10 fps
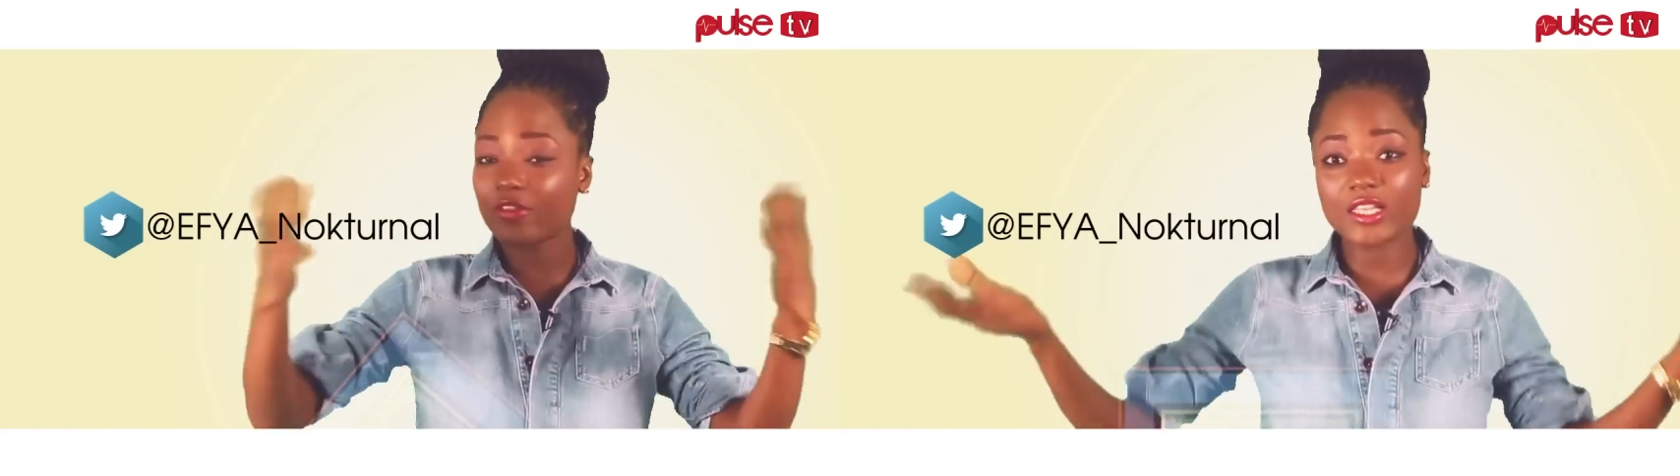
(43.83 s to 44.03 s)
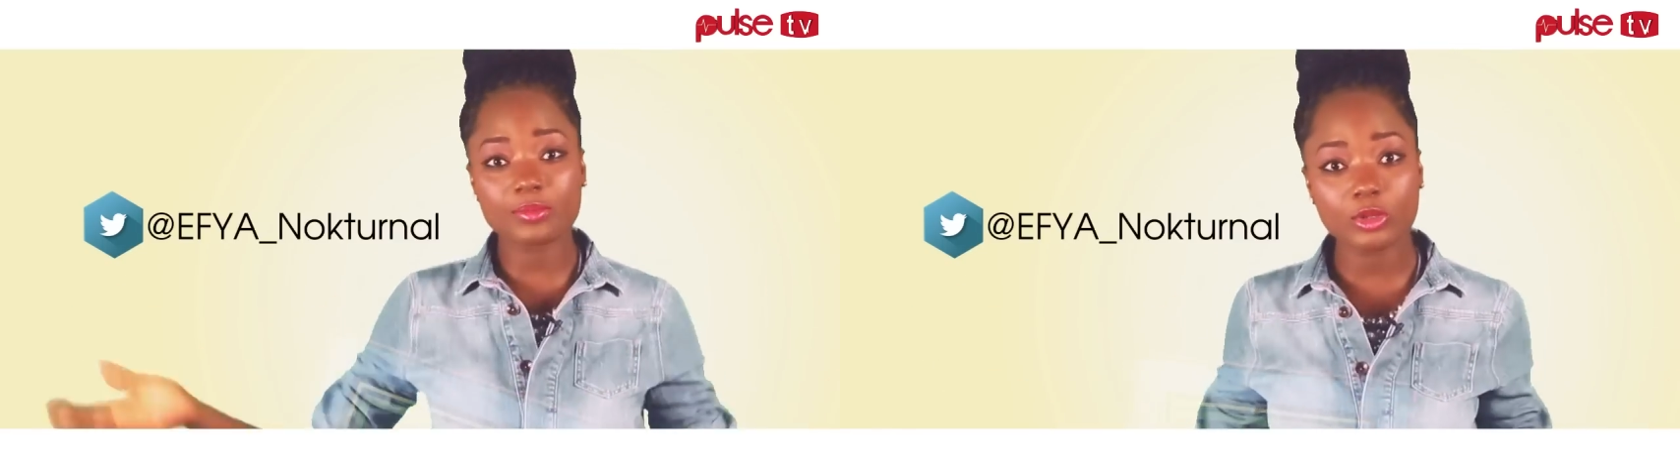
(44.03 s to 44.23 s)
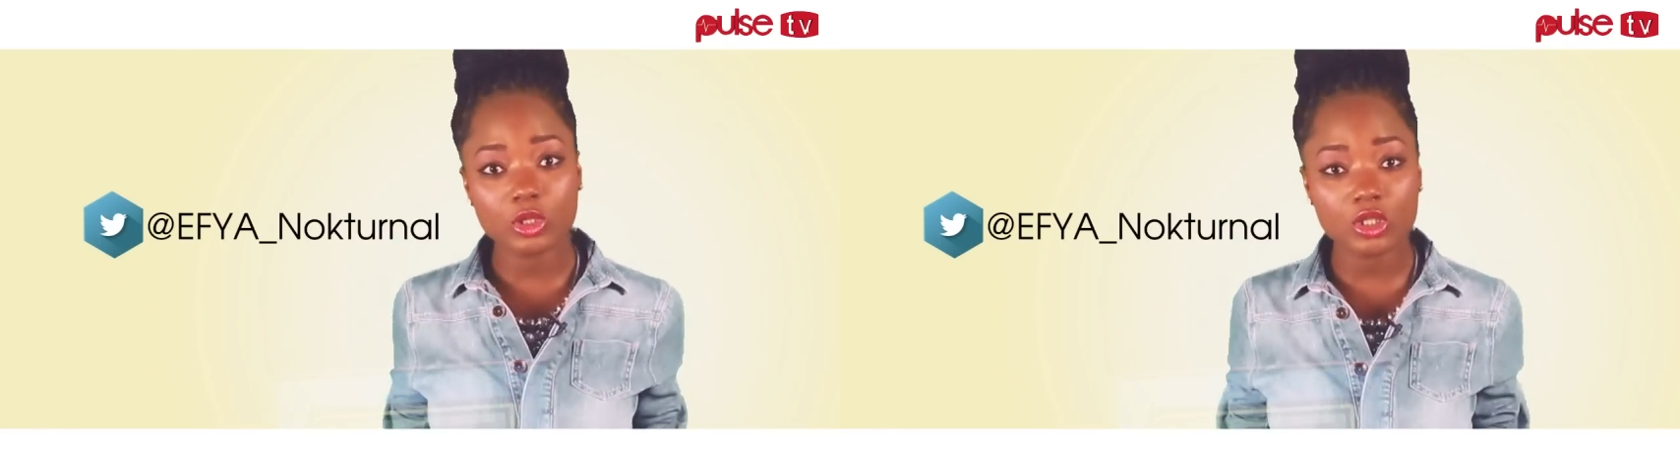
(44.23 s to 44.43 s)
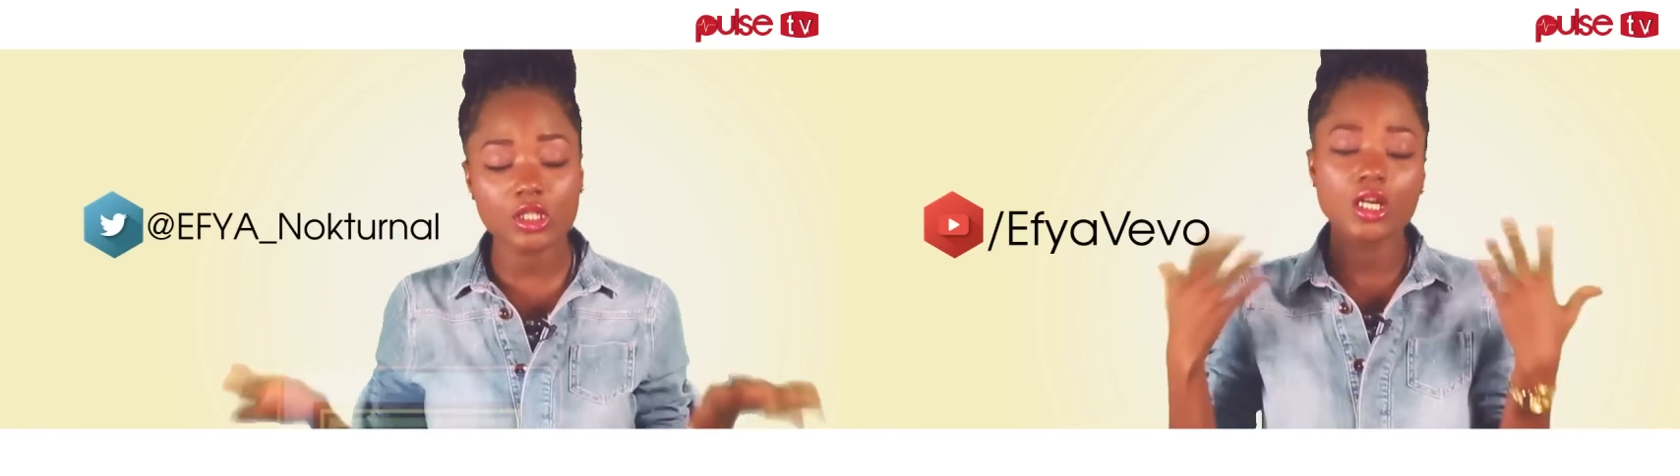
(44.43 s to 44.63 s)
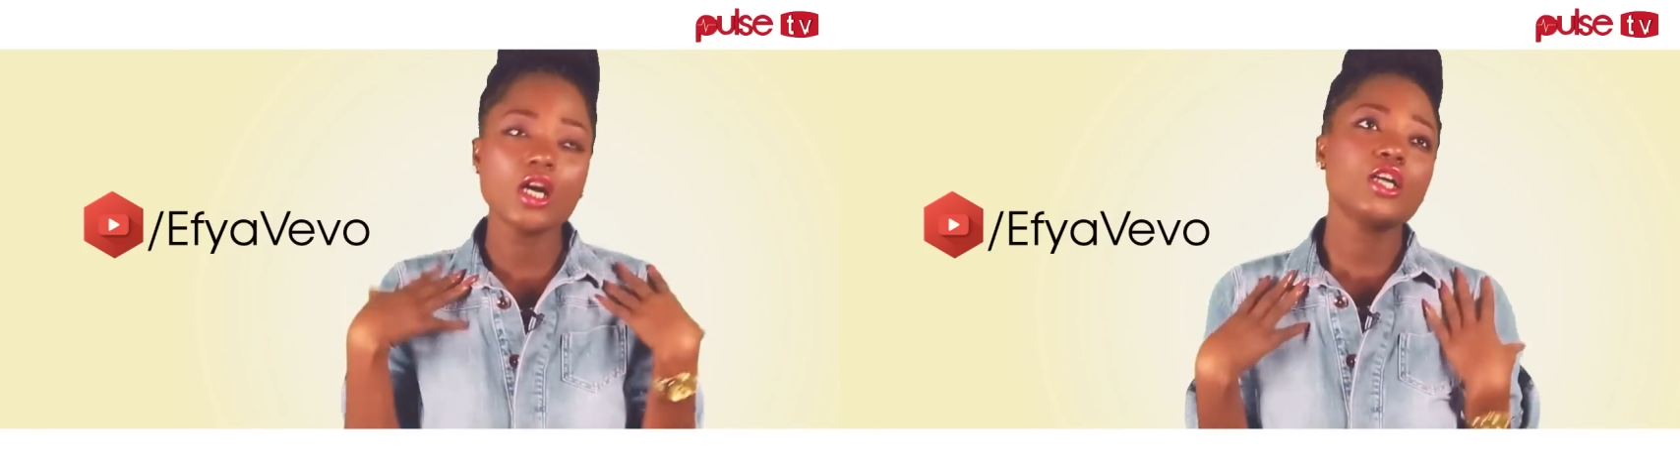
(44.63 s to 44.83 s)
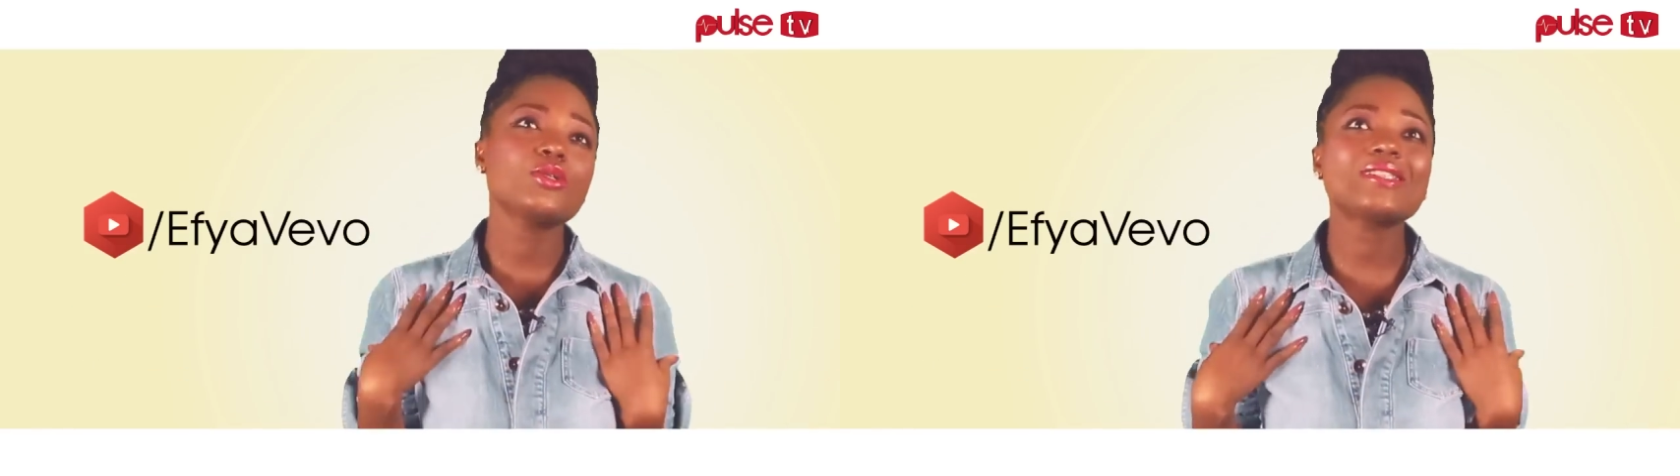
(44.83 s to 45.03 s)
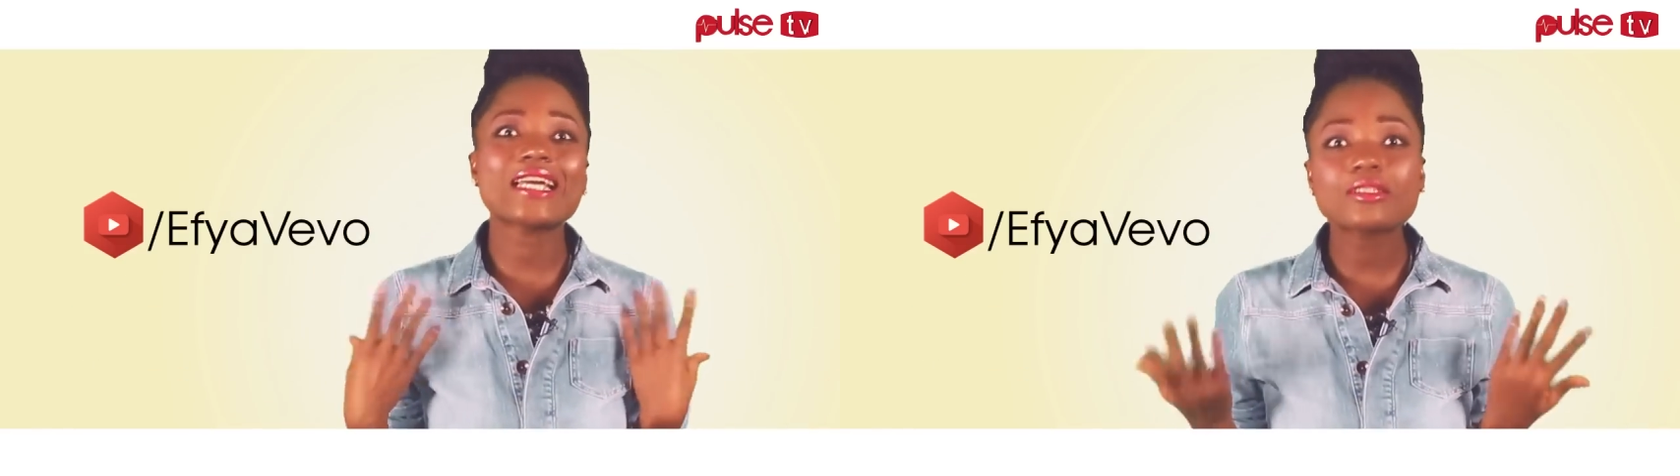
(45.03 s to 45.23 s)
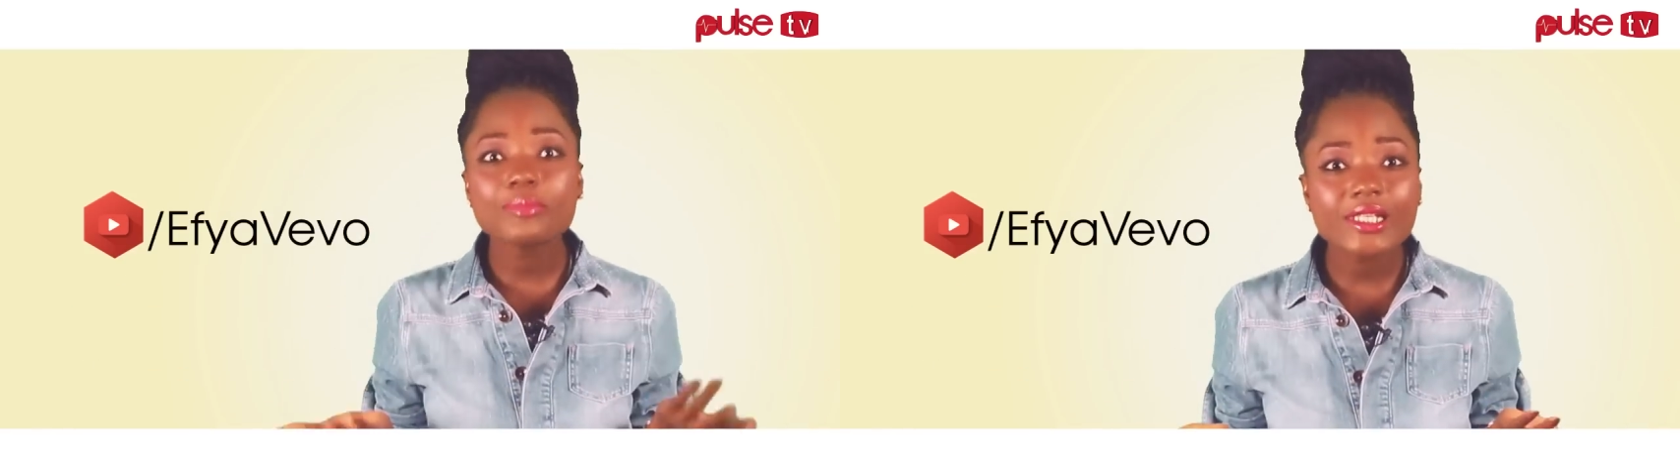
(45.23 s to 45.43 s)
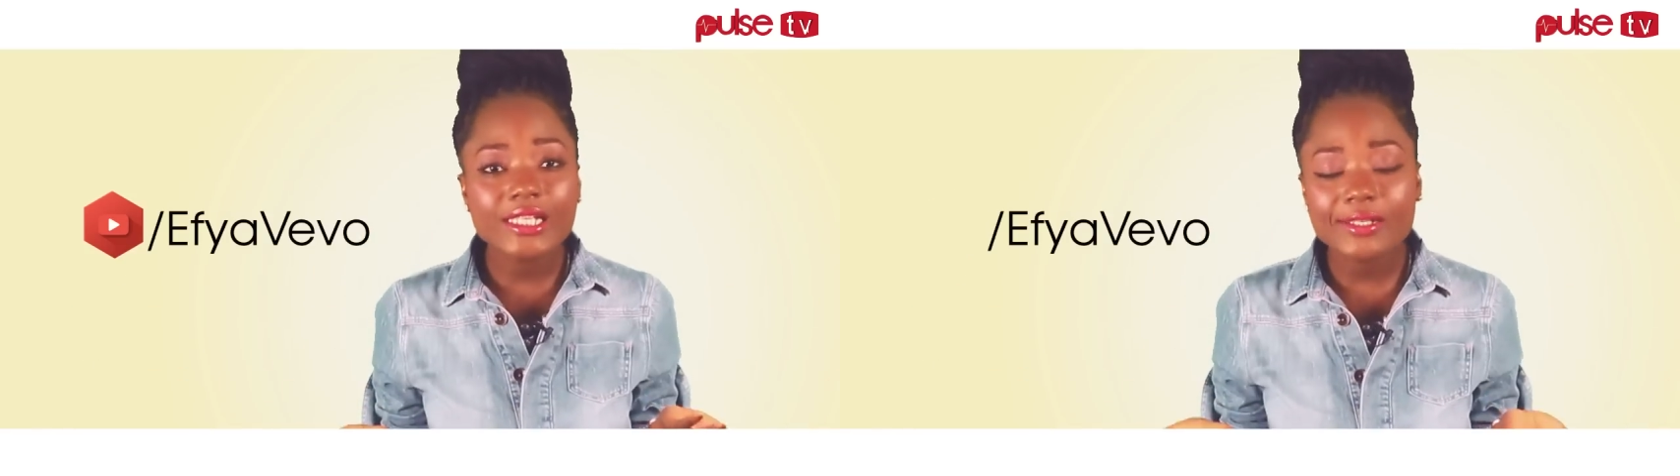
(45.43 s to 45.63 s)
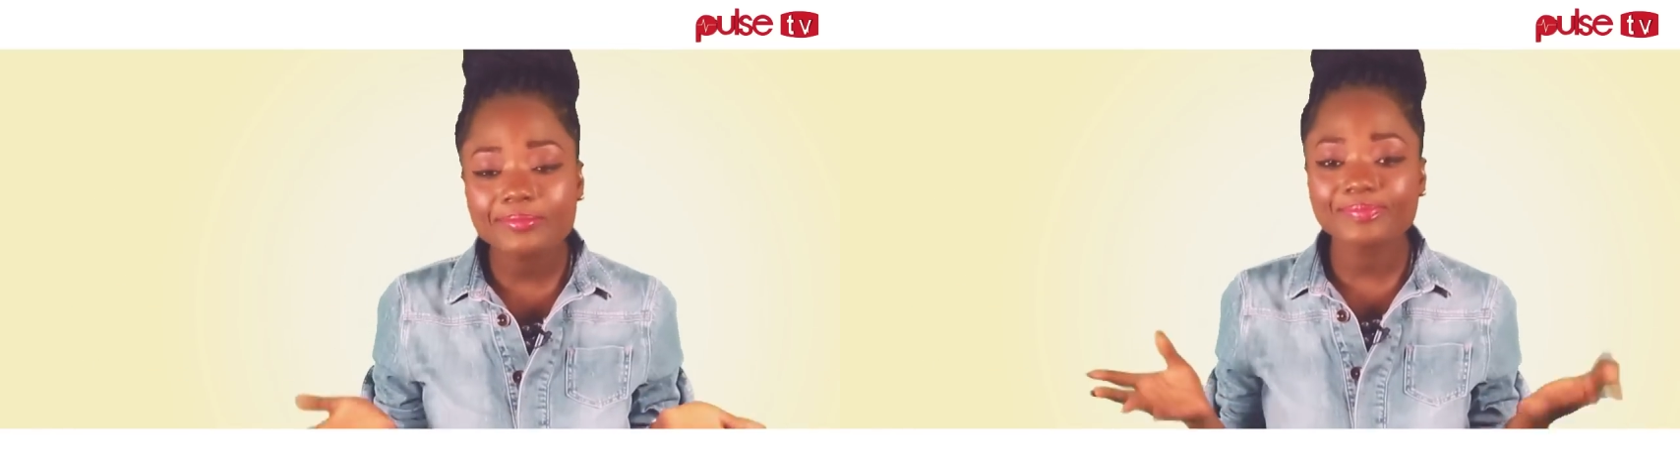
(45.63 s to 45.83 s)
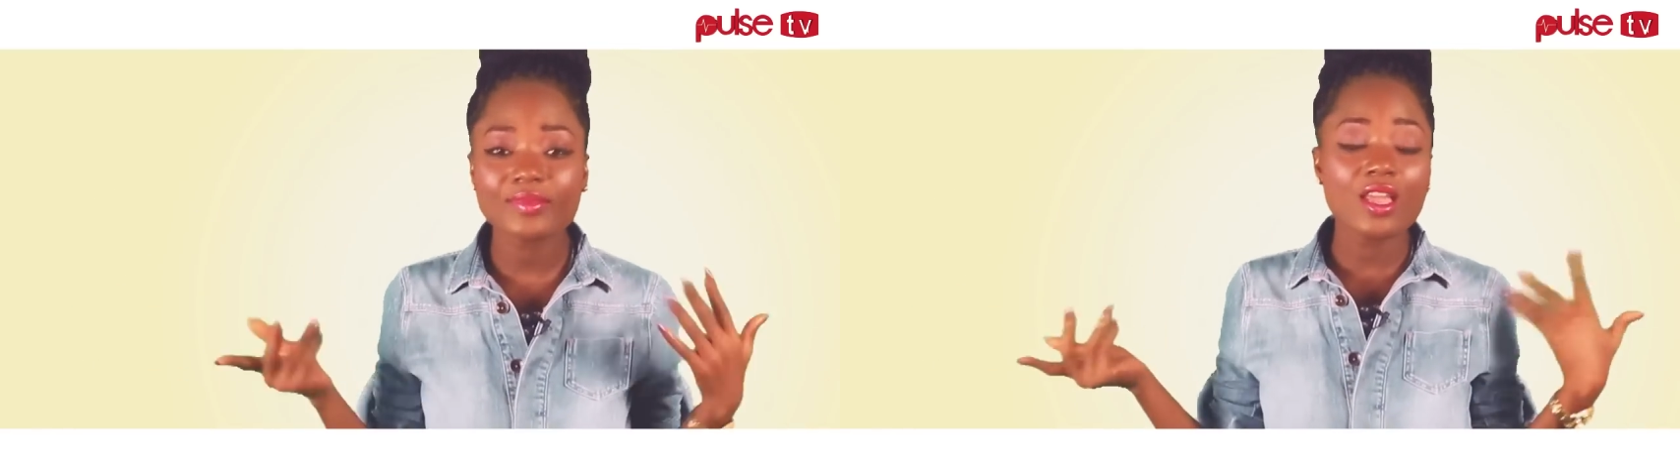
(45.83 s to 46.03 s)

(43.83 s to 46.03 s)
Facebook, tweet at me,